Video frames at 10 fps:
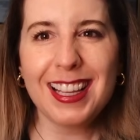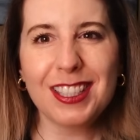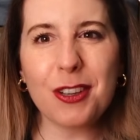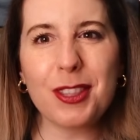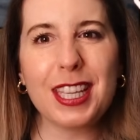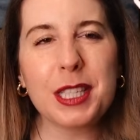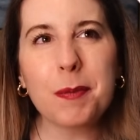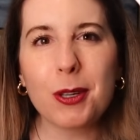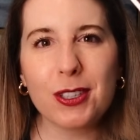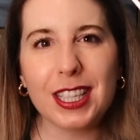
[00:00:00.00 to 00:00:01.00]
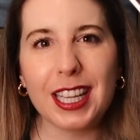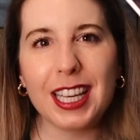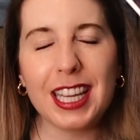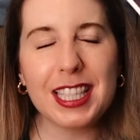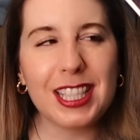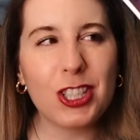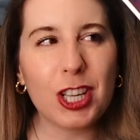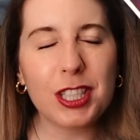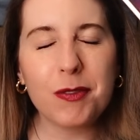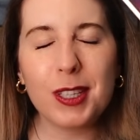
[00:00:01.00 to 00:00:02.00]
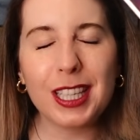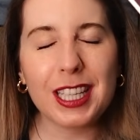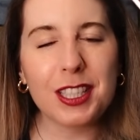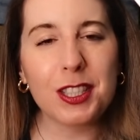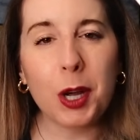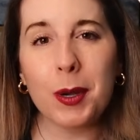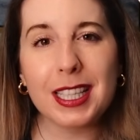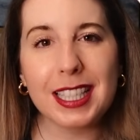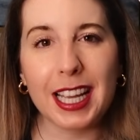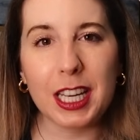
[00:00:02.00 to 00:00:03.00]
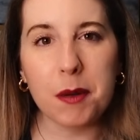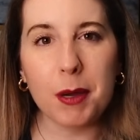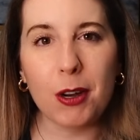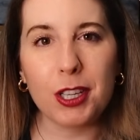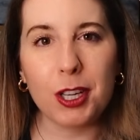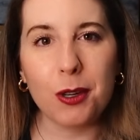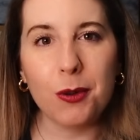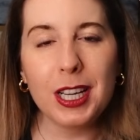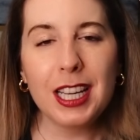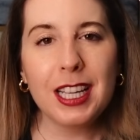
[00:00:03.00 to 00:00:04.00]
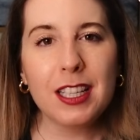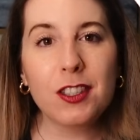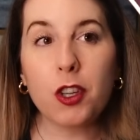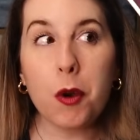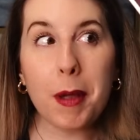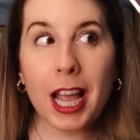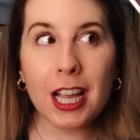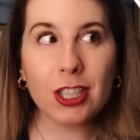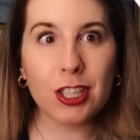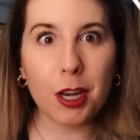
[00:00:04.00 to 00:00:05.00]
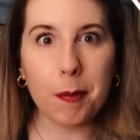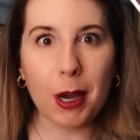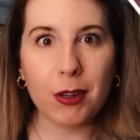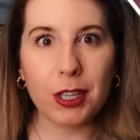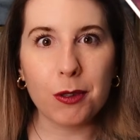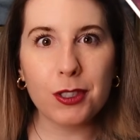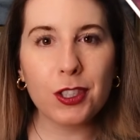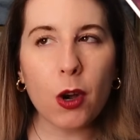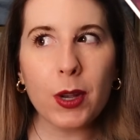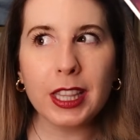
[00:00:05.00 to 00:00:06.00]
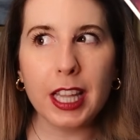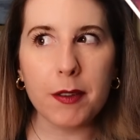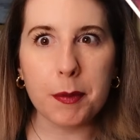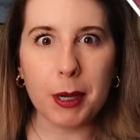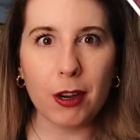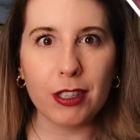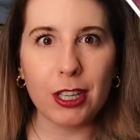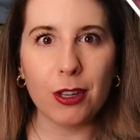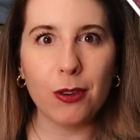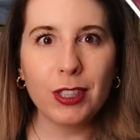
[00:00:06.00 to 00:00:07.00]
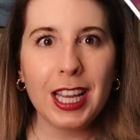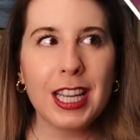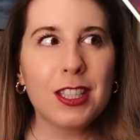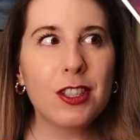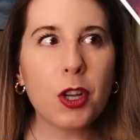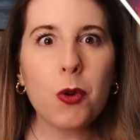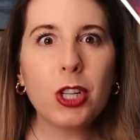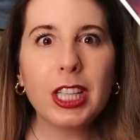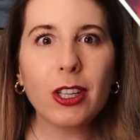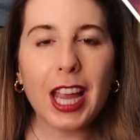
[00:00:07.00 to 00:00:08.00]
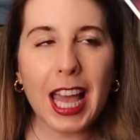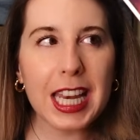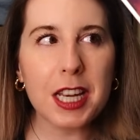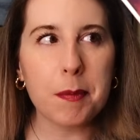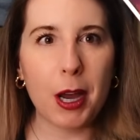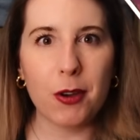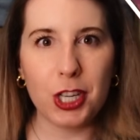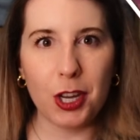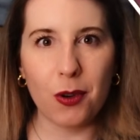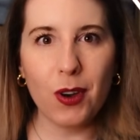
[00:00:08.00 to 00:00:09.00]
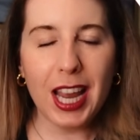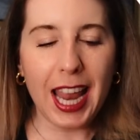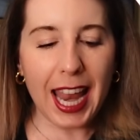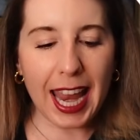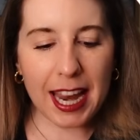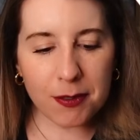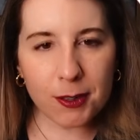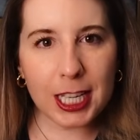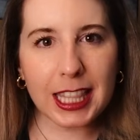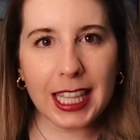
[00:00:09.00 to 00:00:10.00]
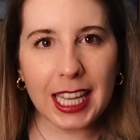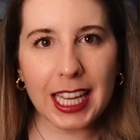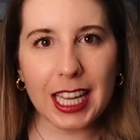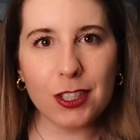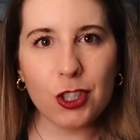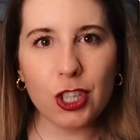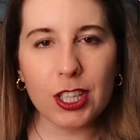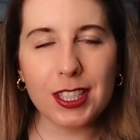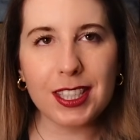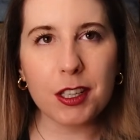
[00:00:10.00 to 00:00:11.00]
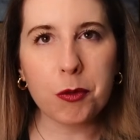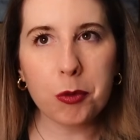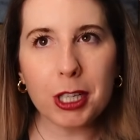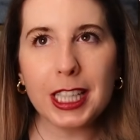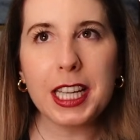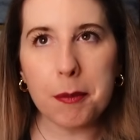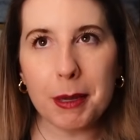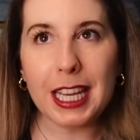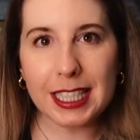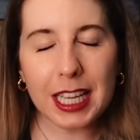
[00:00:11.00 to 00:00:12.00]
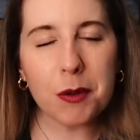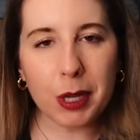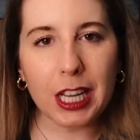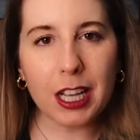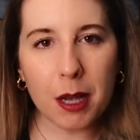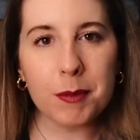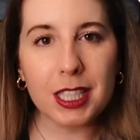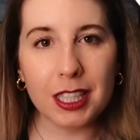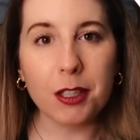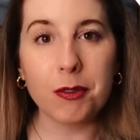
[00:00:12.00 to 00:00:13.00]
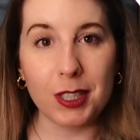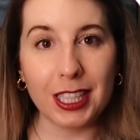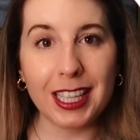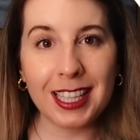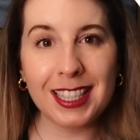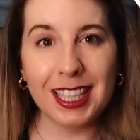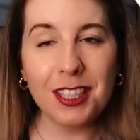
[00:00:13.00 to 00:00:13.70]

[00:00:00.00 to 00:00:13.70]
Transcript: So this person is just feeling so excited about you, so passionate about you, so in love about you, so clear-headed about you. Everything is just really amazing when it comes to their feelings